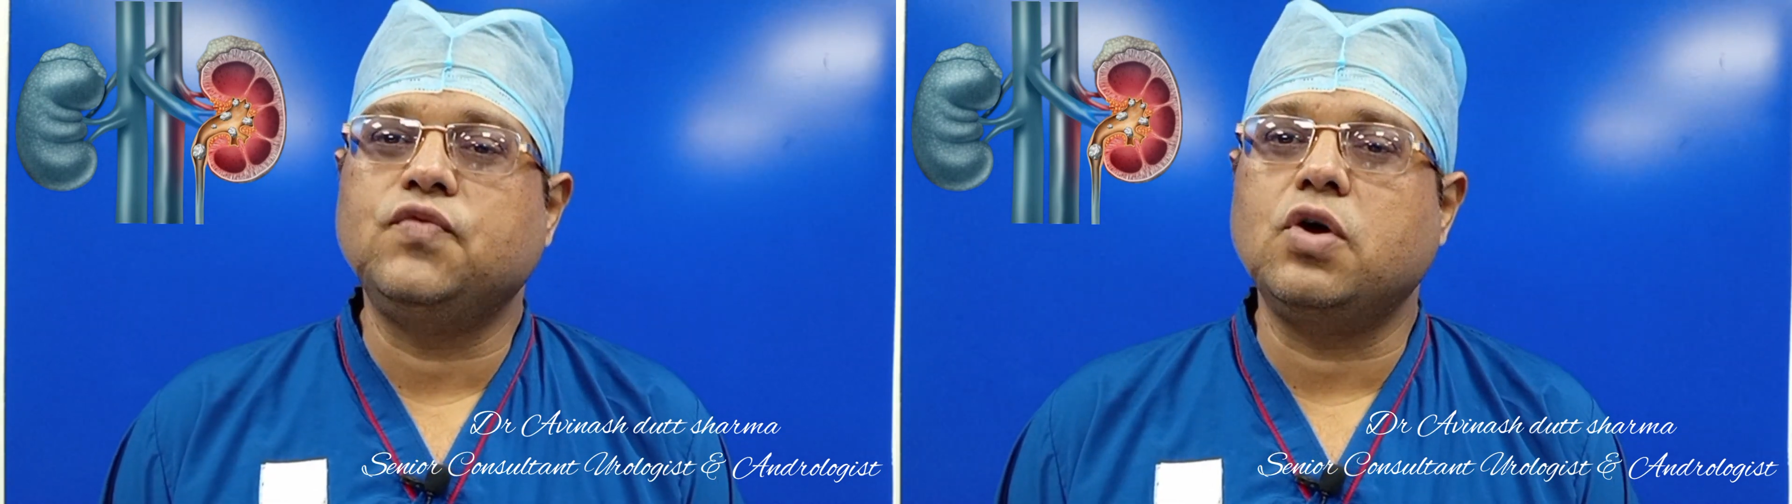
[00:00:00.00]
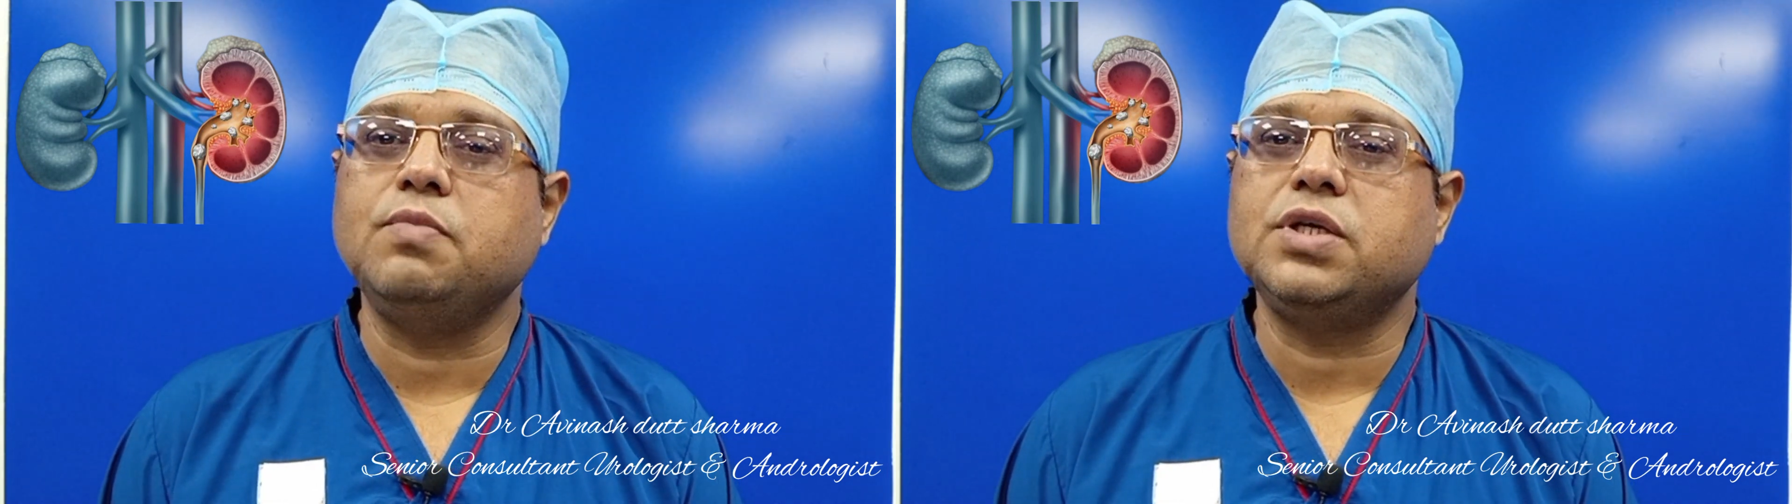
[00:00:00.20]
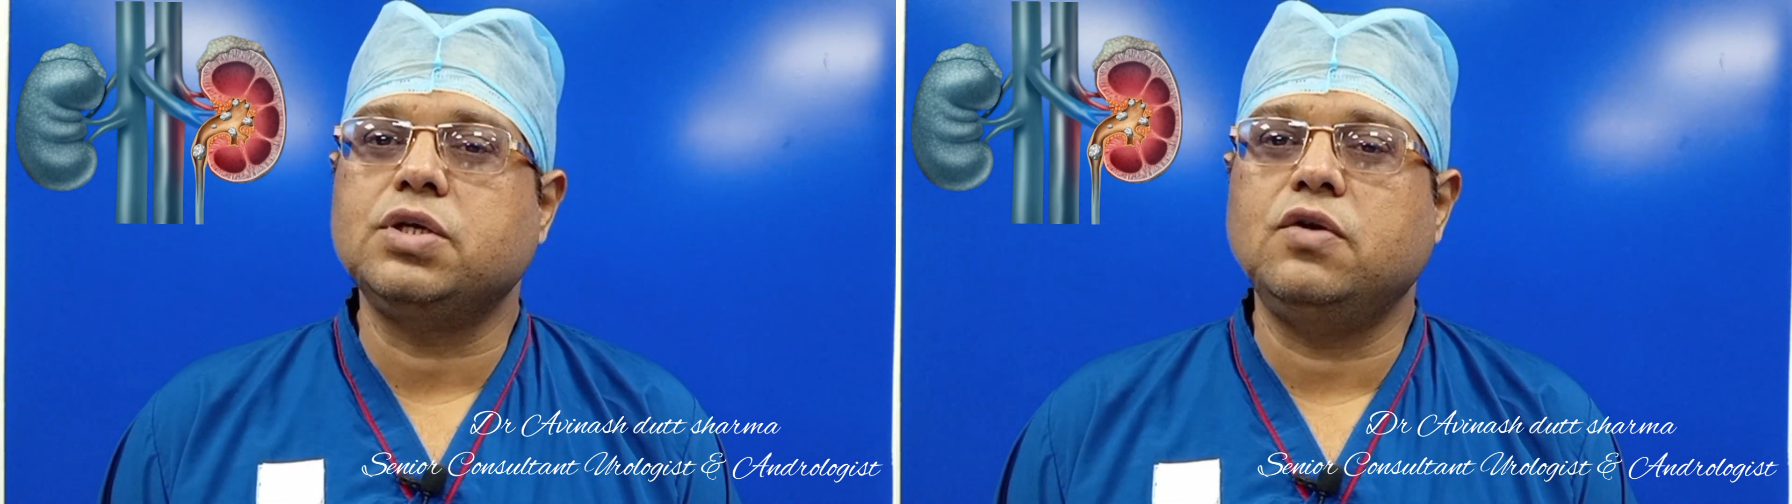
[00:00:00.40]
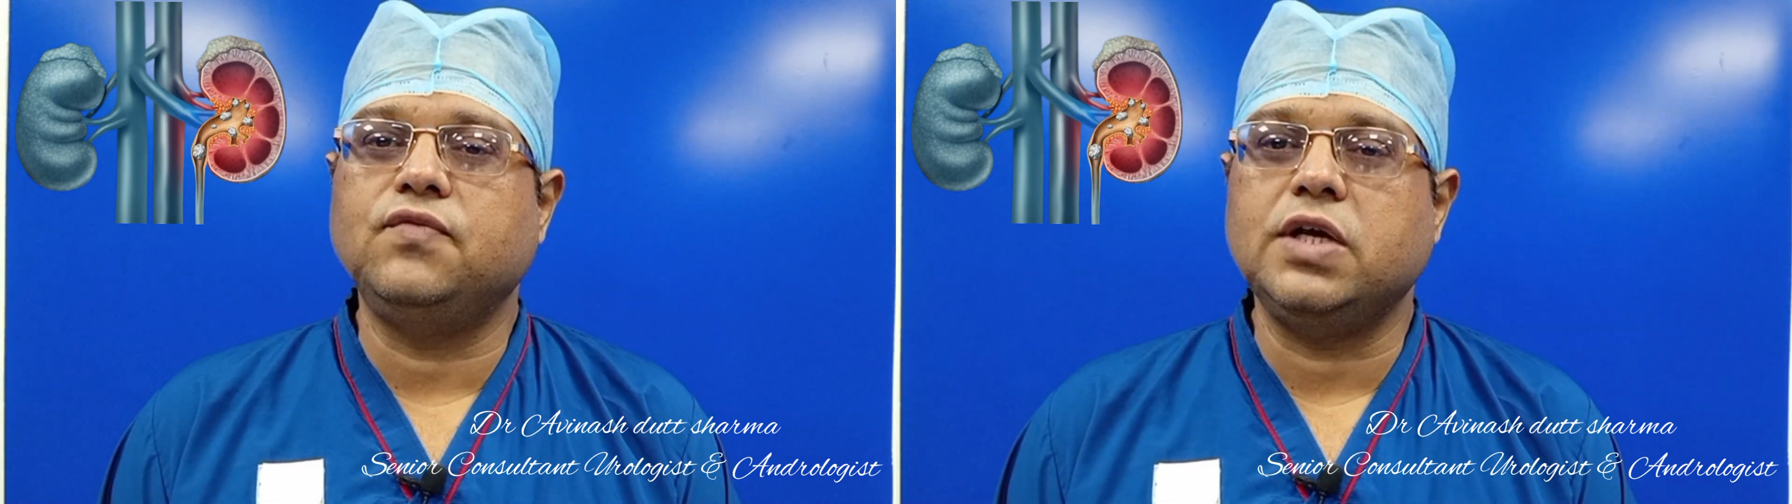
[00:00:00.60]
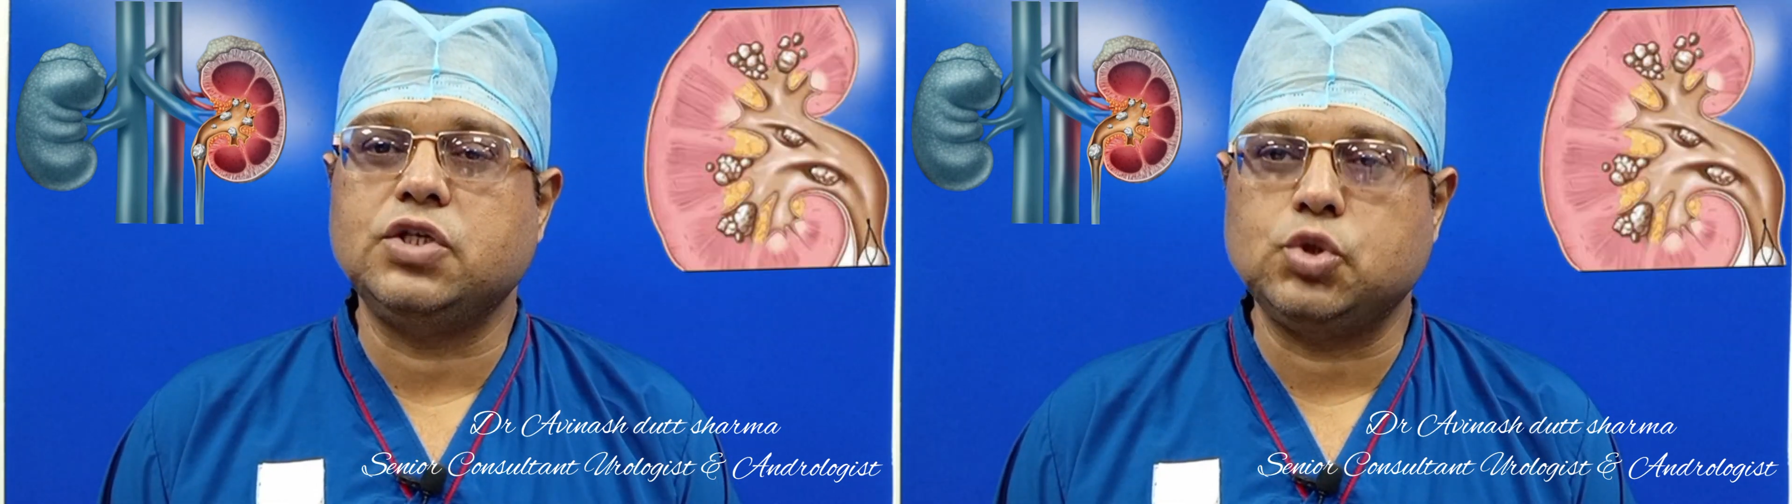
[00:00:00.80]
formation
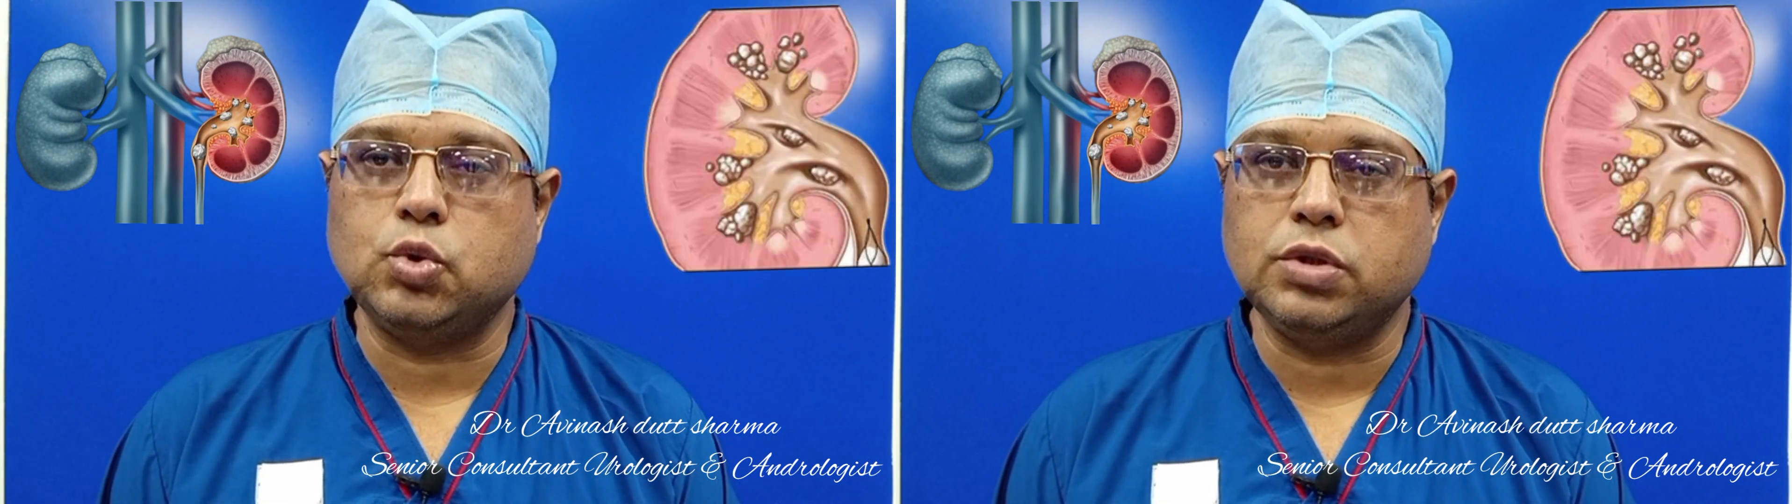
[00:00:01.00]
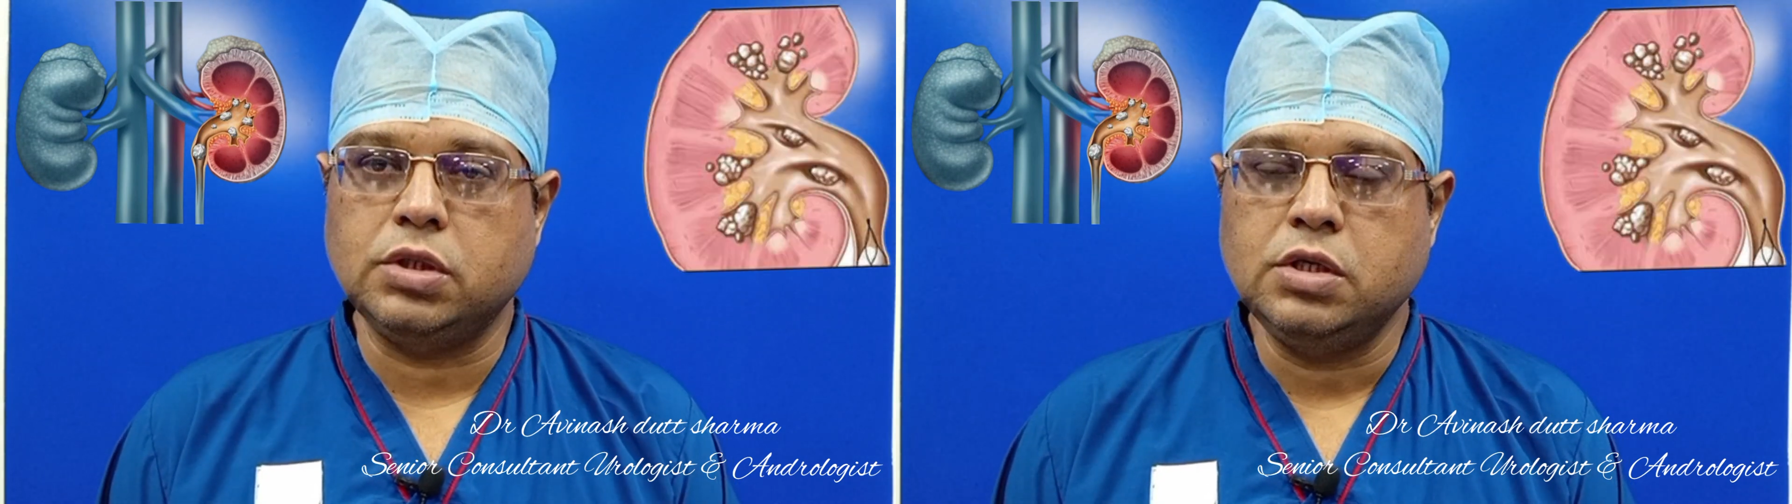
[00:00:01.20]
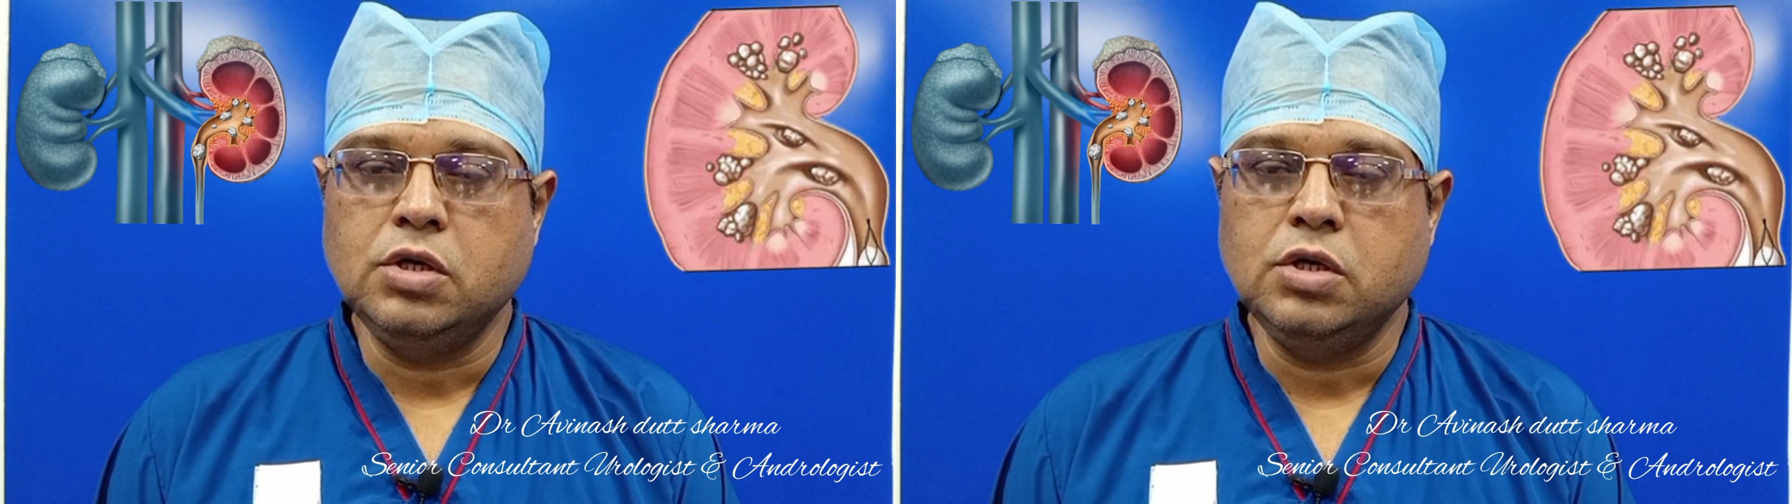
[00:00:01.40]
of the stone.